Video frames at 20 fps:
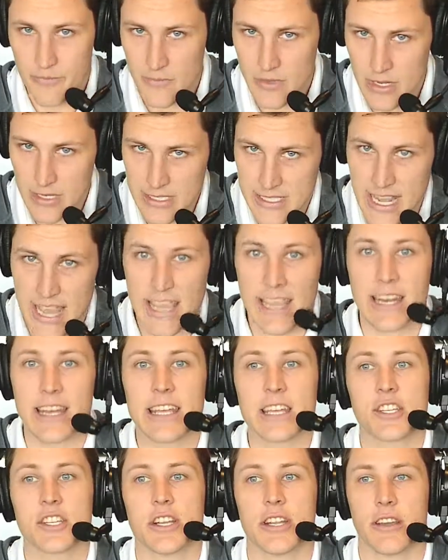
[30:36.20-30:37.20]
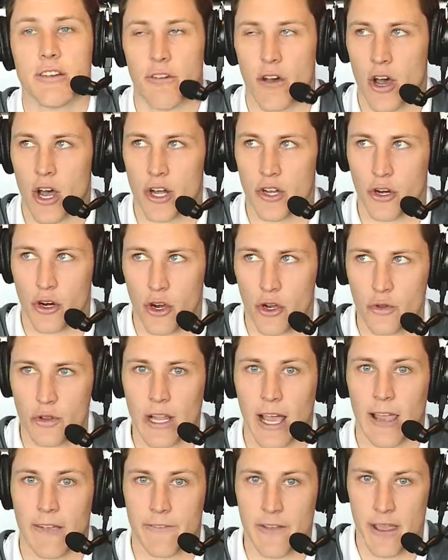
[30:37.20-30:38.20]
take initiative on your own
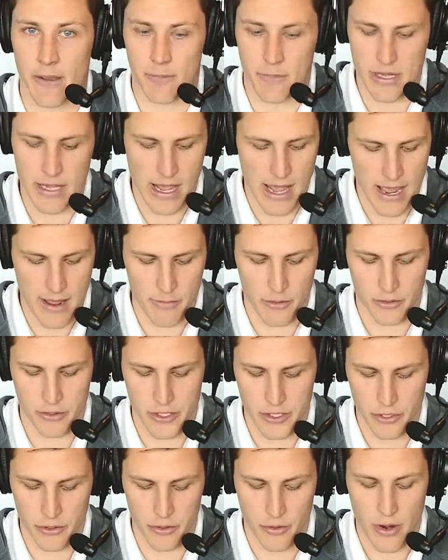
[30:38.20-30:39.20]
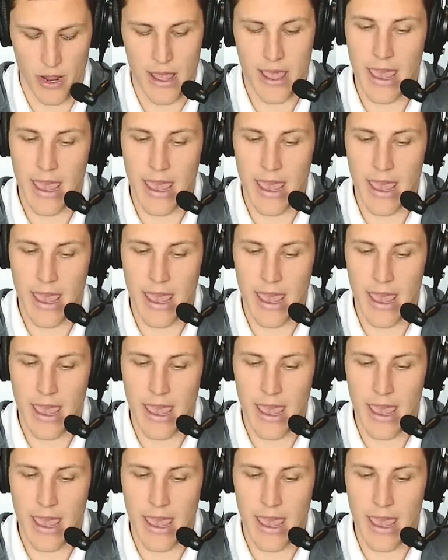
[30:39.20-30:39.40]
life and be able to